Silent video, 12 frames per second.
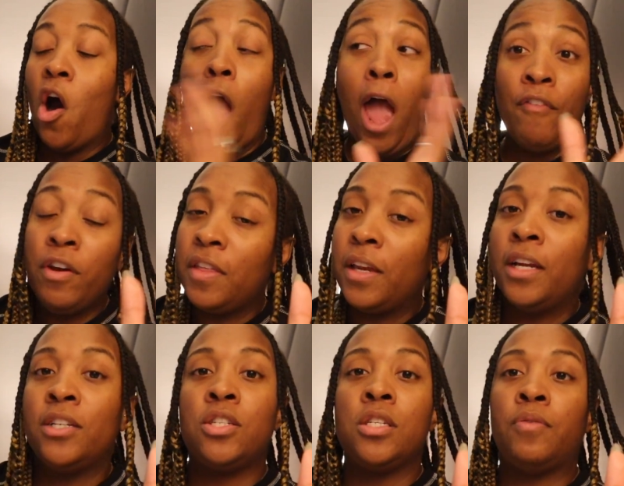everything
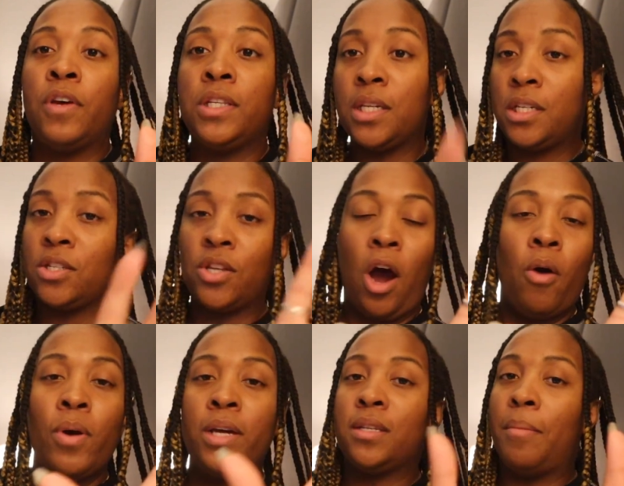that she's facing, because it's
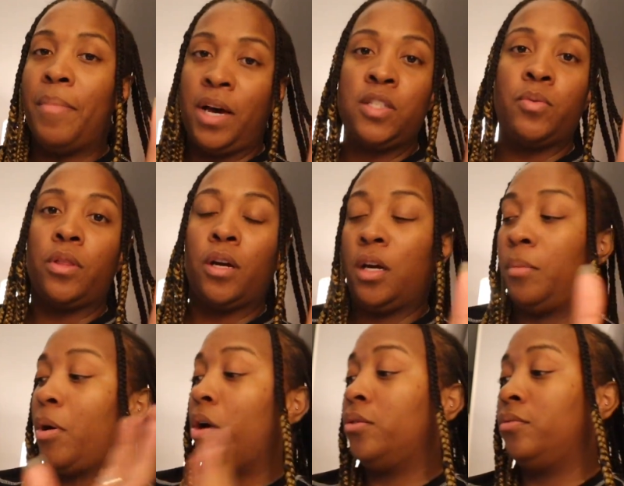always a mess with her,
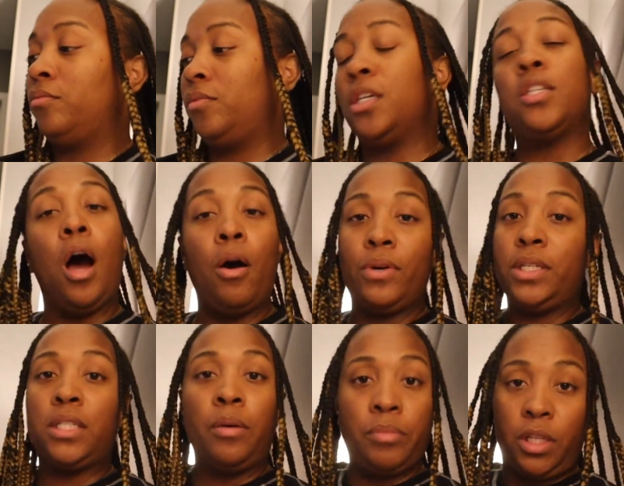bro. It's always
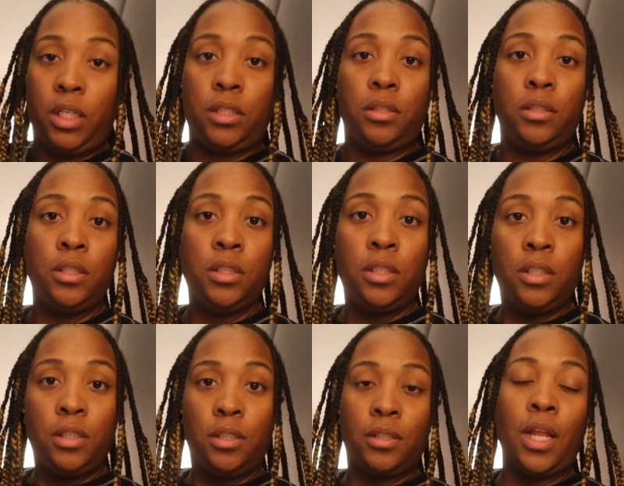something.
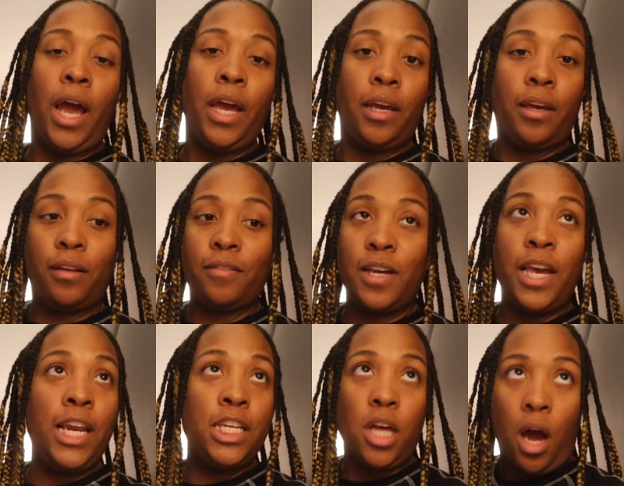Like,
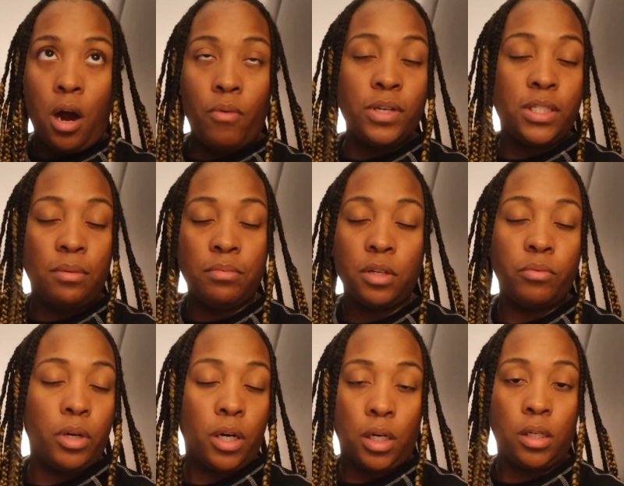it is always something
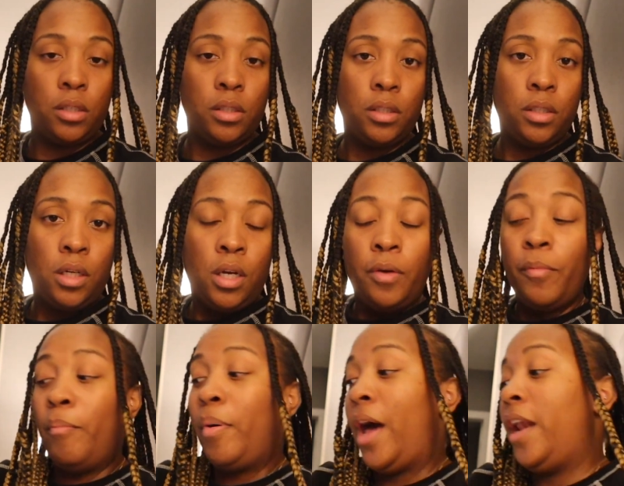with her.
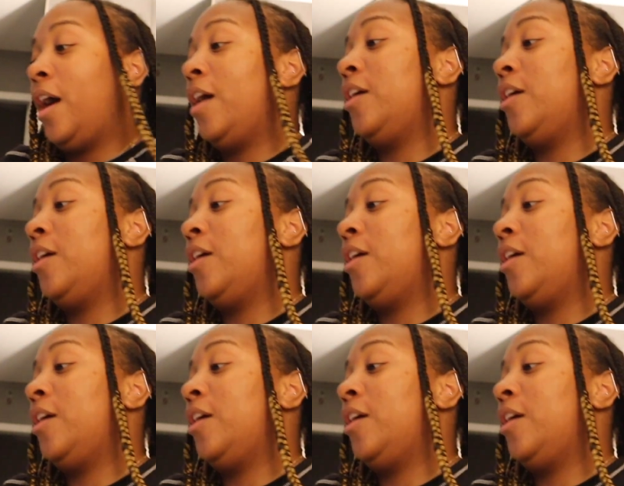But